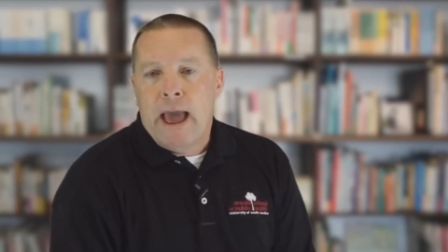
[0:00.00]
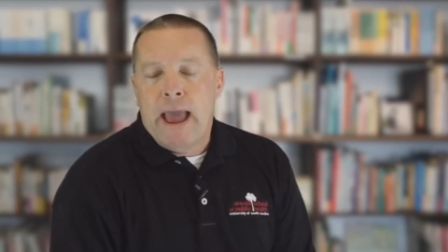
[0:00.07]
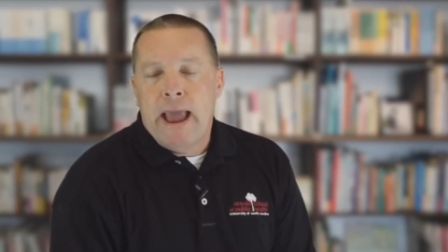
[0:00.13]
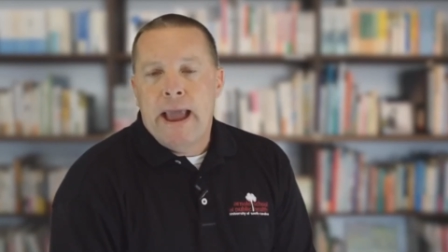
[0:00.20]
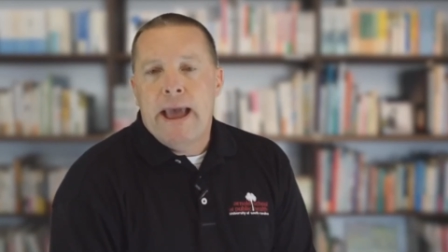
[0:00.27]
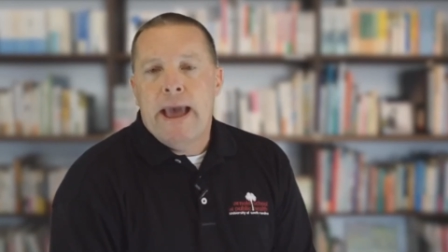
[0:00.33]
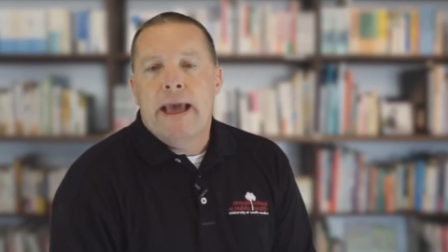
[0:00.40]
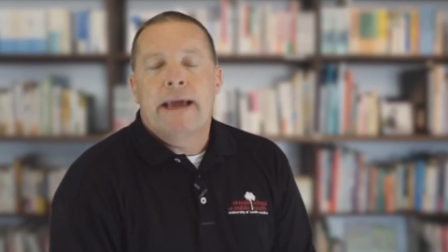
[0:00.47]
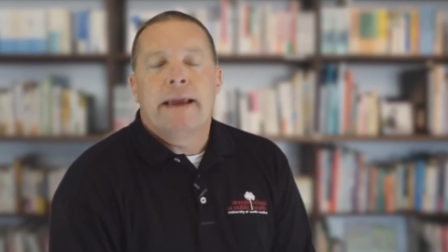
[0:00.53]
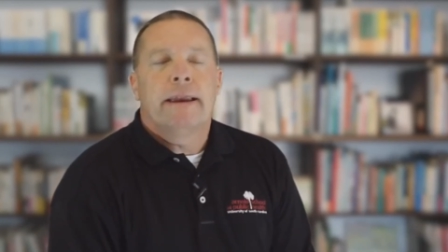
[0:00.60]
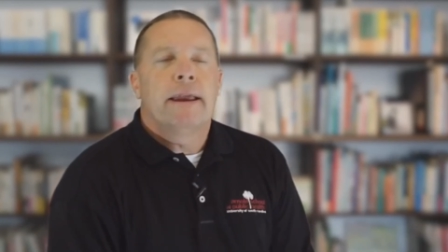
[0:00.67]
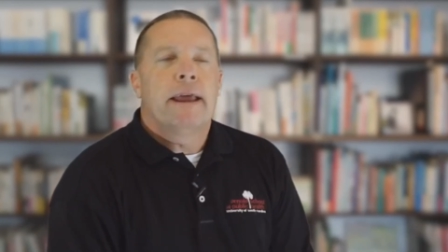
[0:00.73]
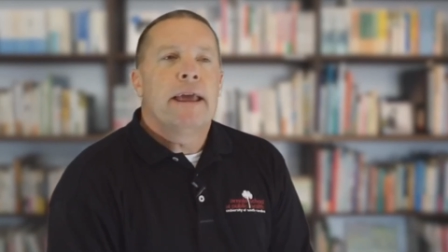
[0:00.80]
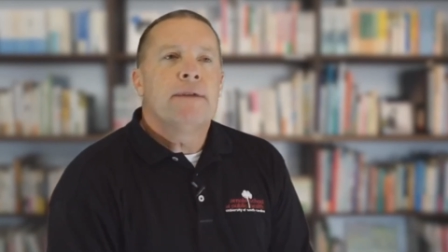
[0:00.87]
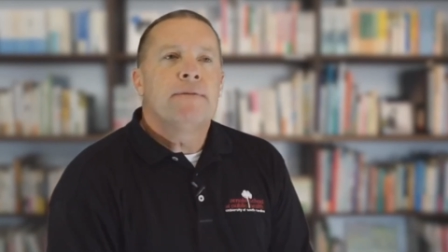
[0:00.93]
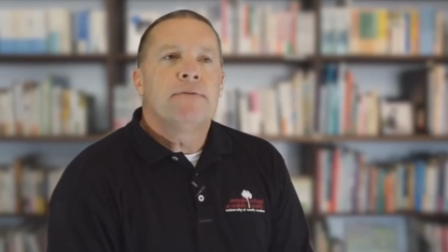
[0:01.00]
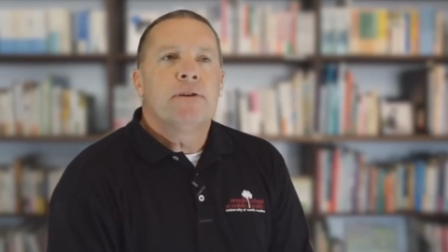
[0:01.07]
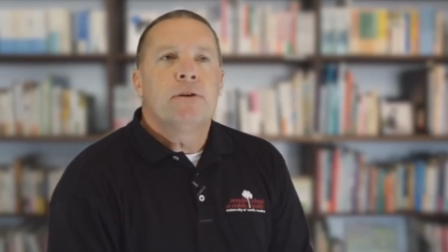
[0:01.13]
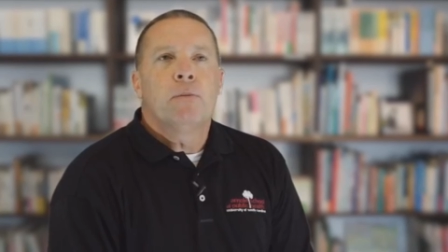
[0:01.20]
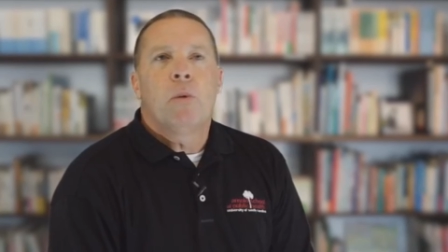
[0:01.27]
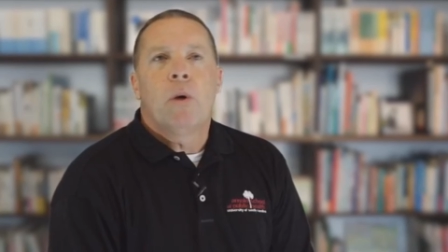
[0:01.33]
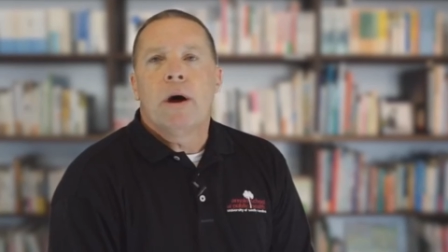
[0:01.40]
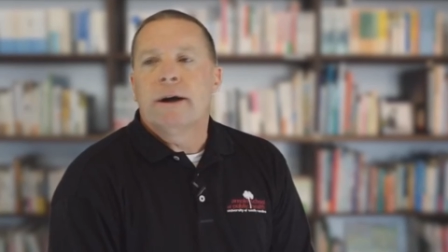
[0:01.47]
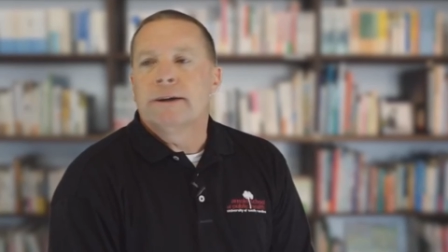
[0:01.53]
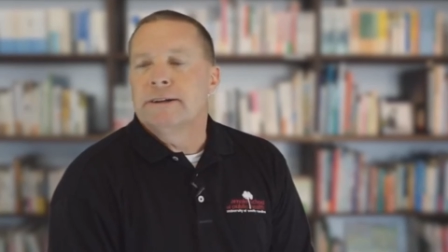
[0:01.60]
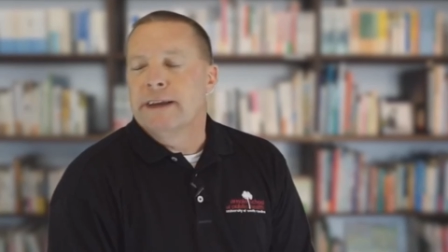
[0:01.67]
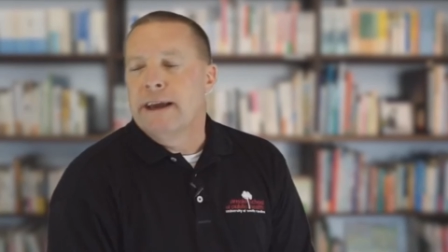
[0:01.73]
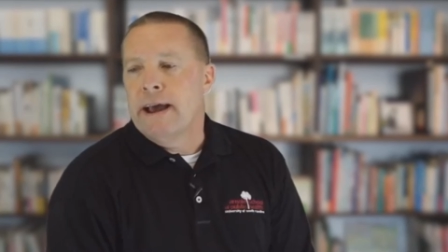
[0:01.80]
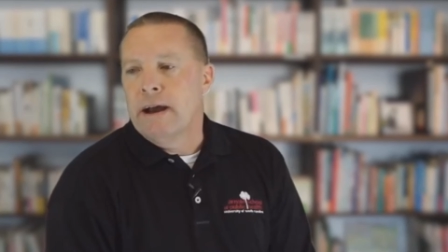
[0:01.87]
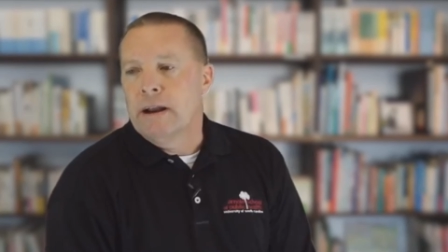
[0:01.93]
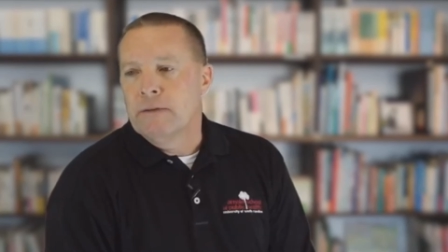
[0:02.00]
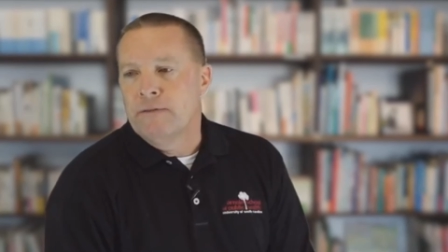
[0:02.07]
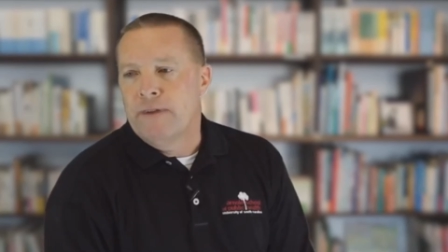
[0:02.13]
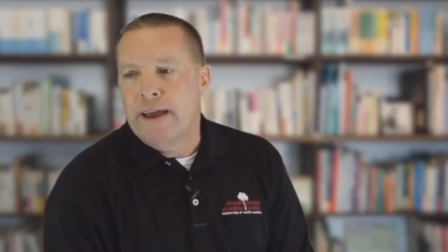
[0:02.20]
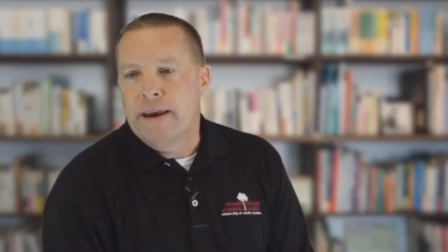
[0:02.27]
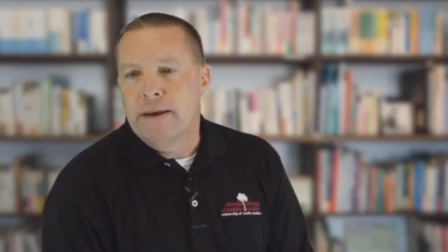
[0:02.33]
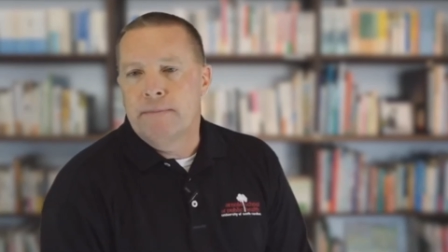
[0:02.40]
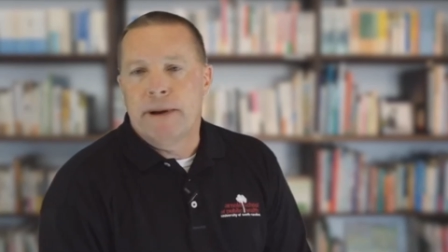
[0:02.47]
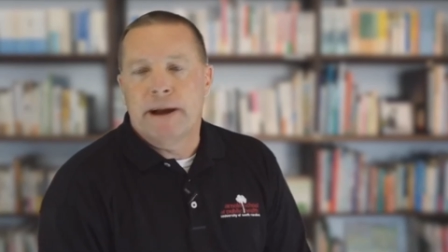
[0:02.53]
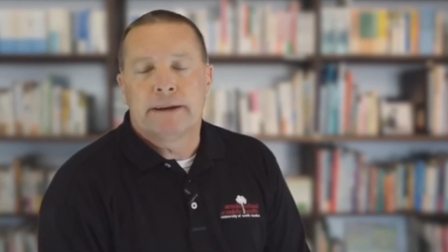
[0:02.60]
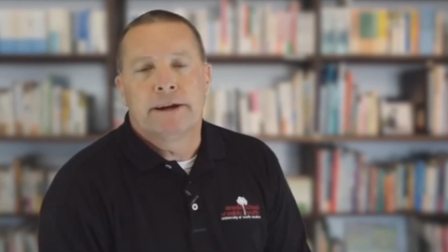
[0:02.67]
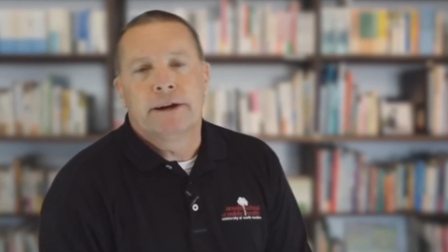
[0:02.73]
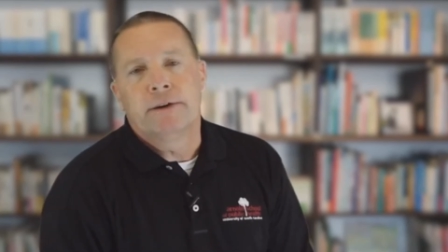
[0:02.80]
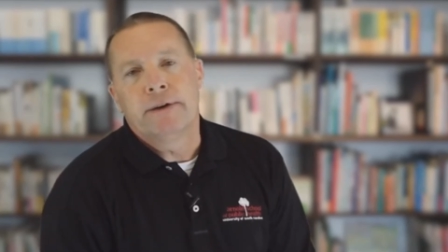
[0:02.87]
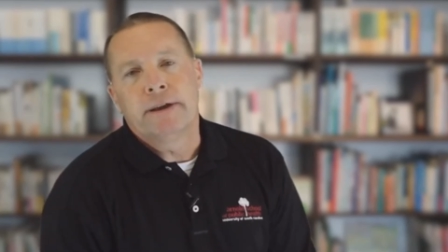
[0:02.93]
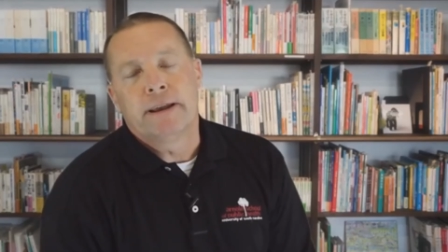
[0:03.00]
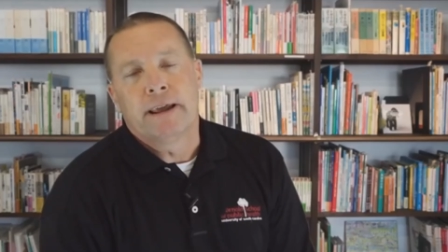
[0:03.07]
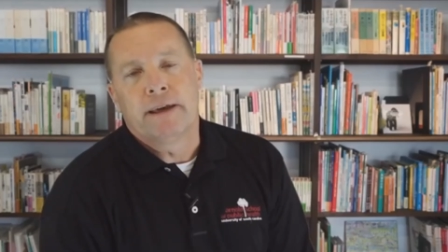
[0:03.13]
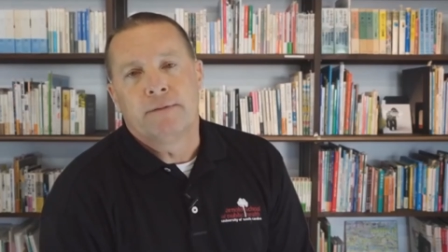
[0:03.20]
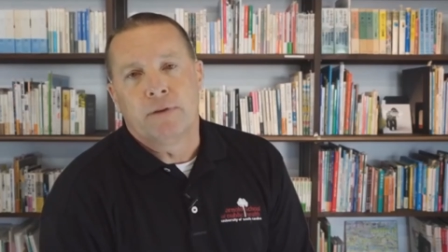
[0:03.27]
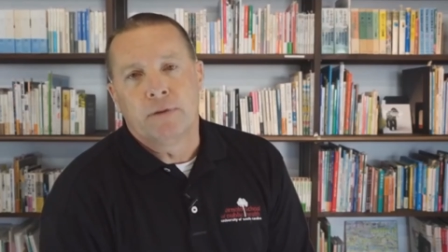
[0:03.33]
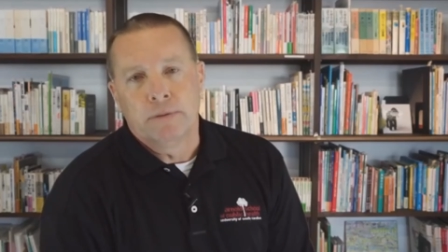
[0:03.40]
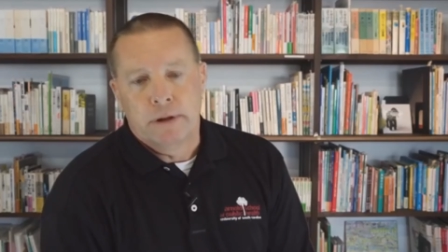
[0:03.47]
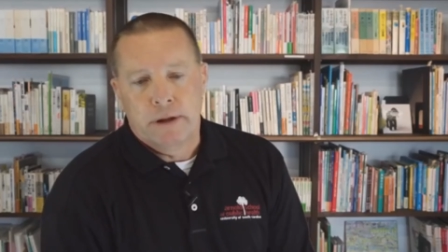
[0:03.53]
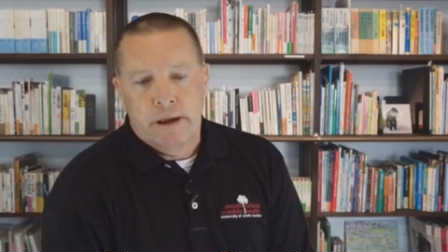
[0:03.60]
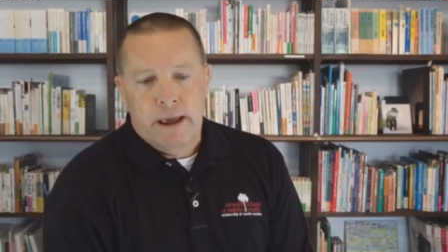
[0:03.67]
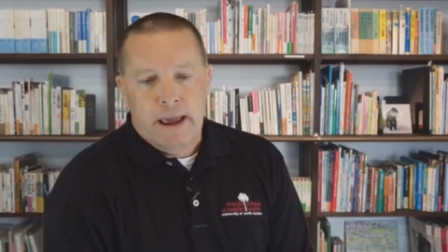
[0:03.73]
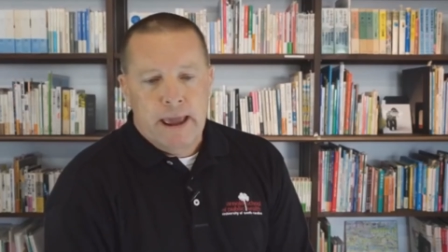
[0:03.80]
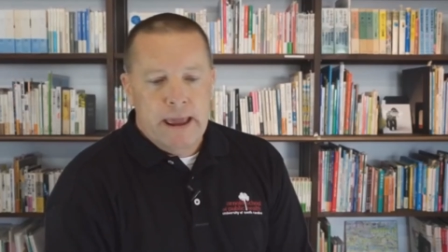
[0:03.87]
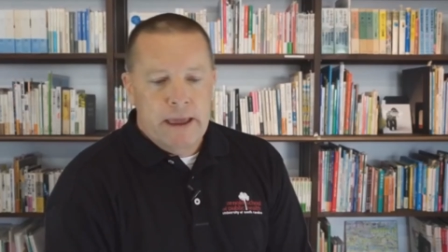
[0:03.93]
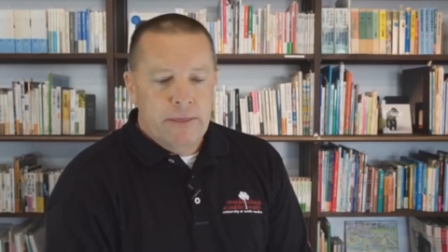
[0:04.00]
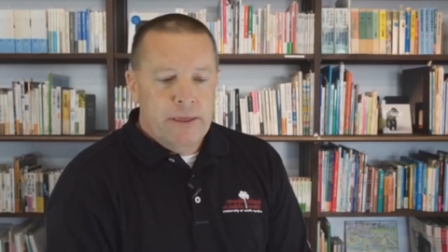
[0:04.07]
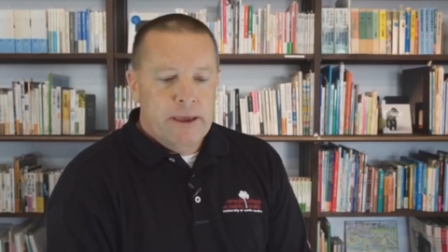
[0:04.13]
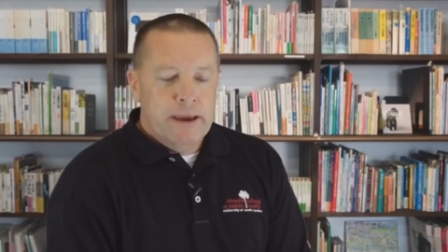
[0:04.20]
And if there was an elevated bacteria level in